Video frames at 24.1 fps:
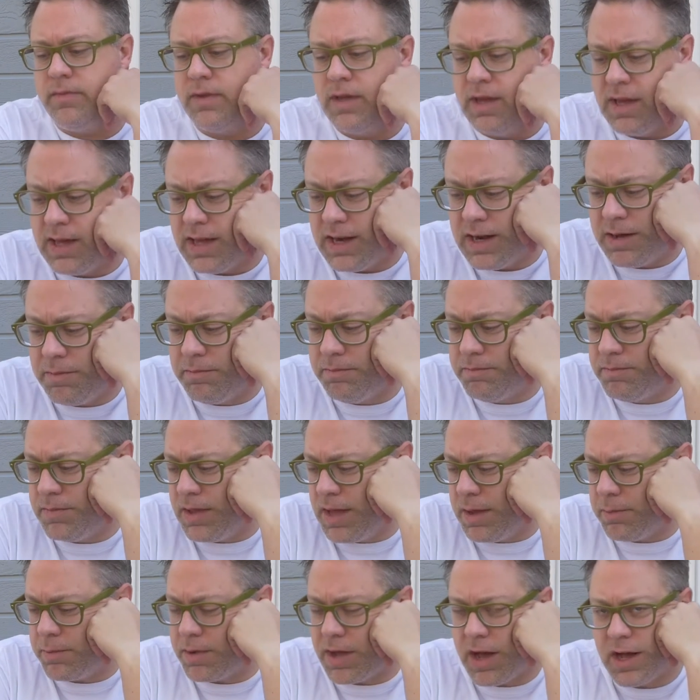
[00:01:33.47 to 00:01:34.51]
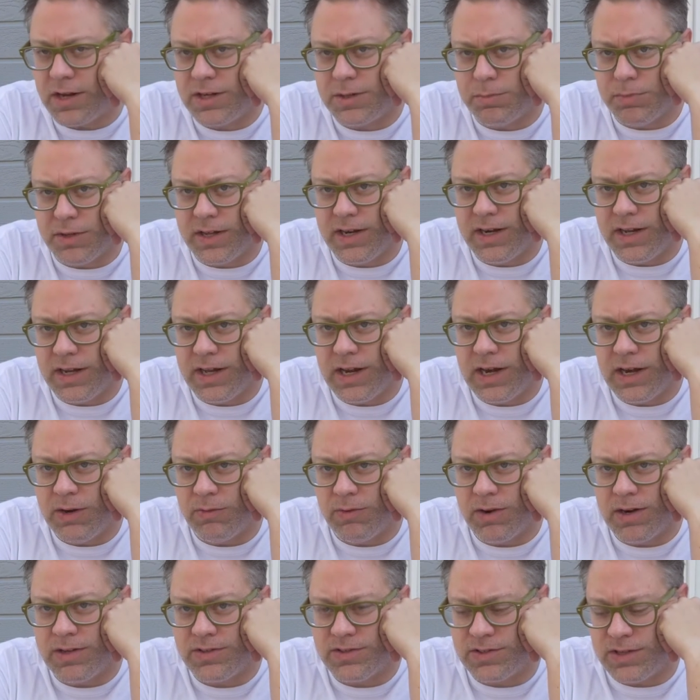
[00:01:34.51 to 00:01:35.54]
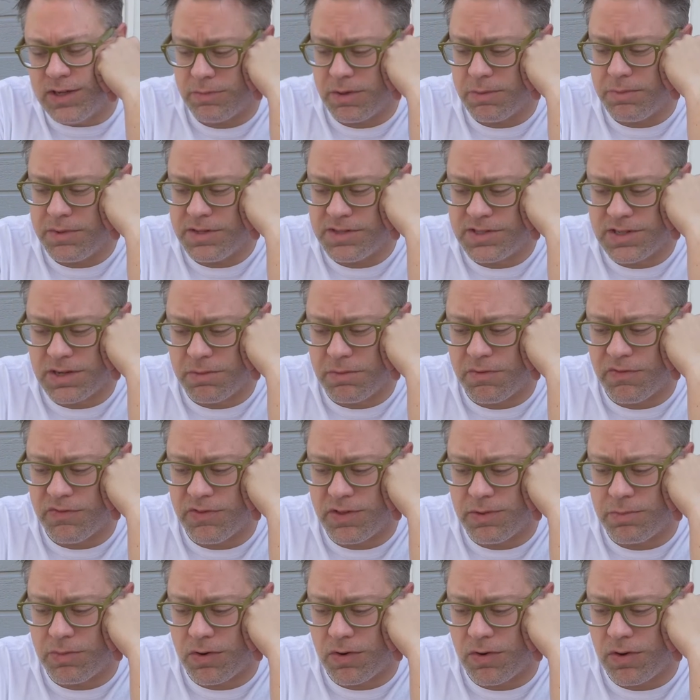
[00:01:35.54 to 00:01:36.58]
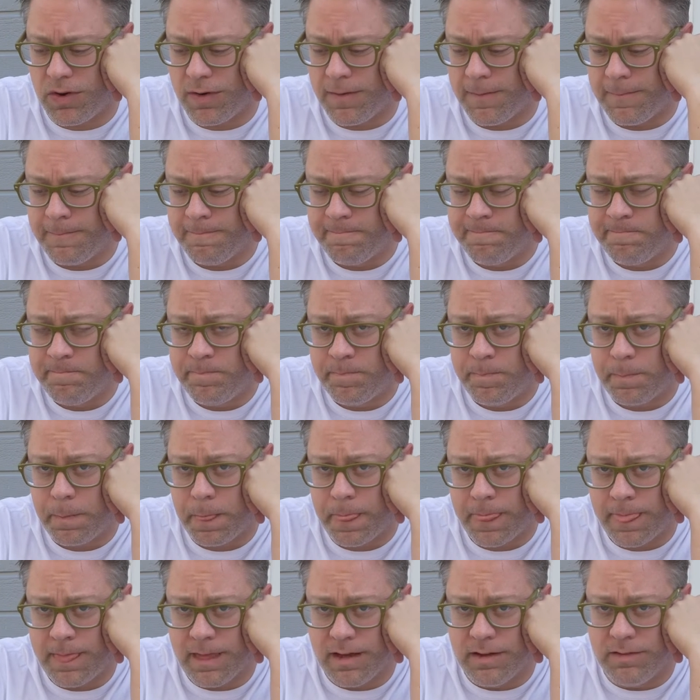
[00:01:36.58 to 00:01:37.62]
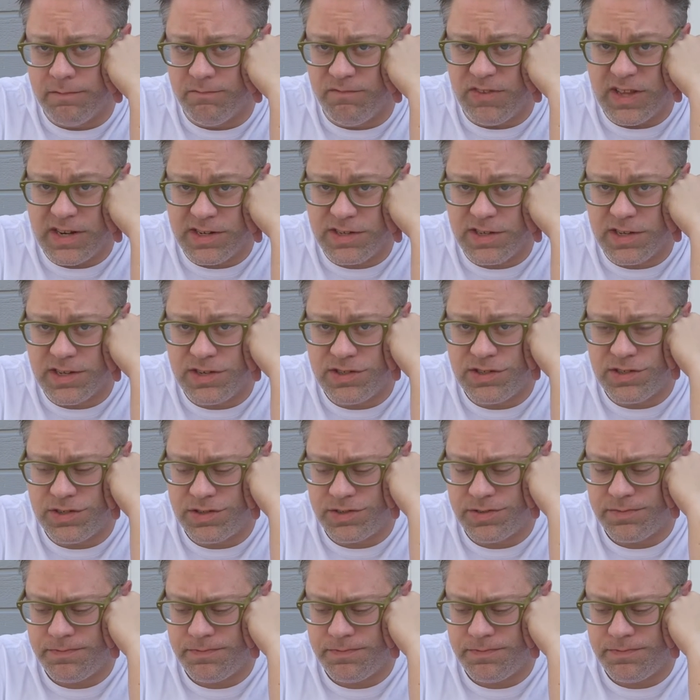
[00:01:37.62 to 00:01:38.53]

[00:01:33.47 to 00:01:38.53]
And I'm contemplating getting rid of some. I mean, some of them are vintage,